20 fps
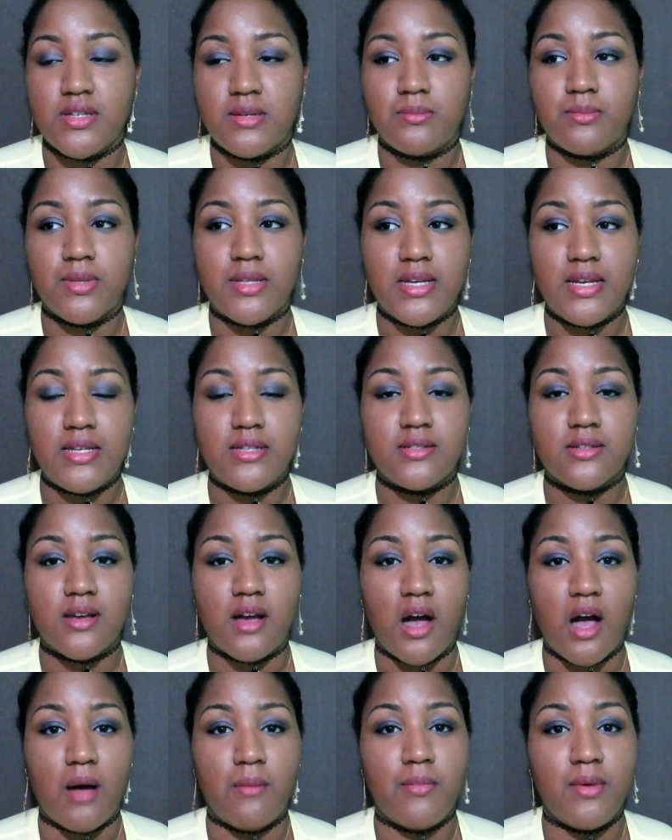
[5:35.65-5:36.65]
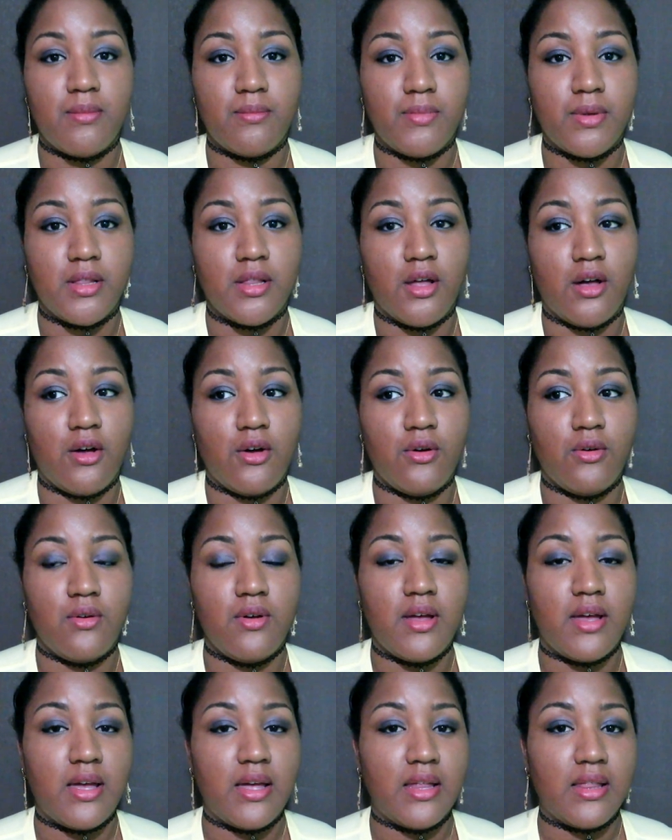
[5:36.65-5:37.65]
then please comment below,
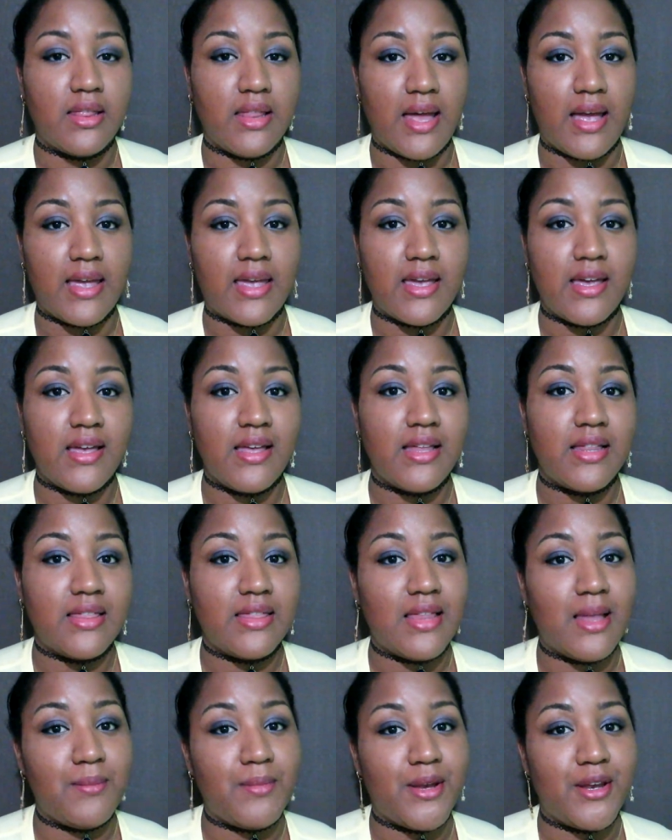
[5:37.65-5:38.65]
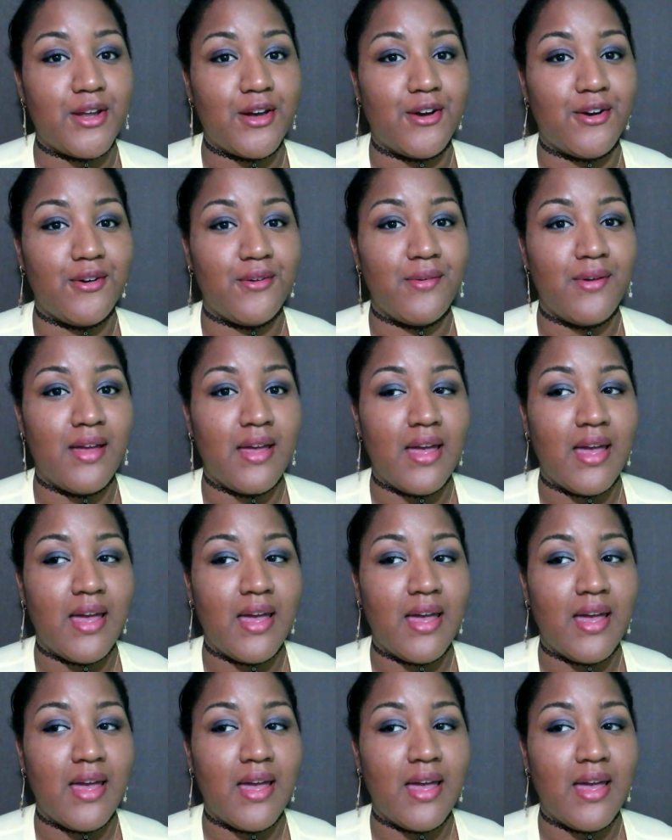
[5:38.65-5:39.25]
like it, let me know.